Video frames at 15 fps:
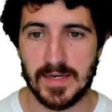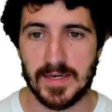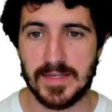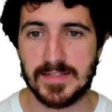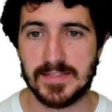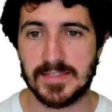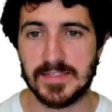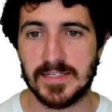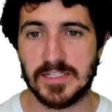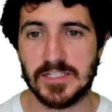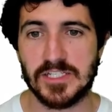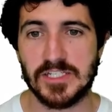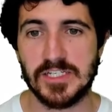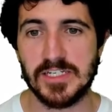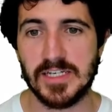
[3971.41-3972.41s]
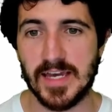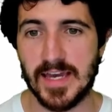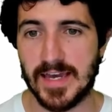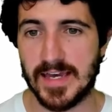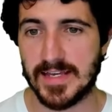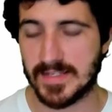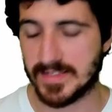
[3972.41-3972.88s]
It's
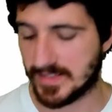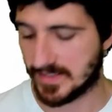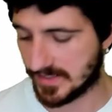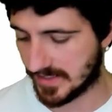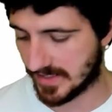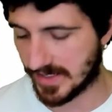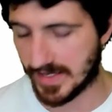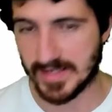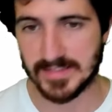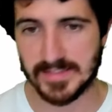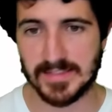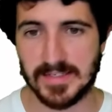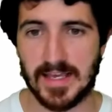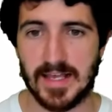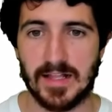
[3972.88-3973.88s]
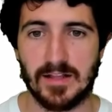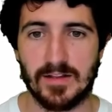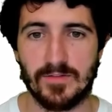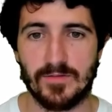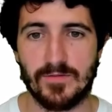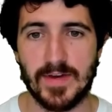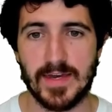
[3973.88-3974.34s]

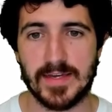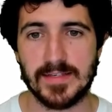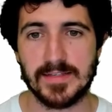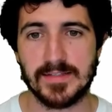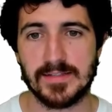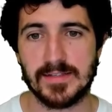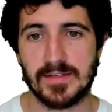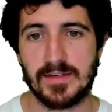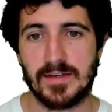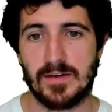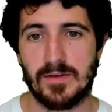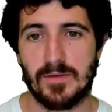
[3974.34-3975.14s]
GLSL based,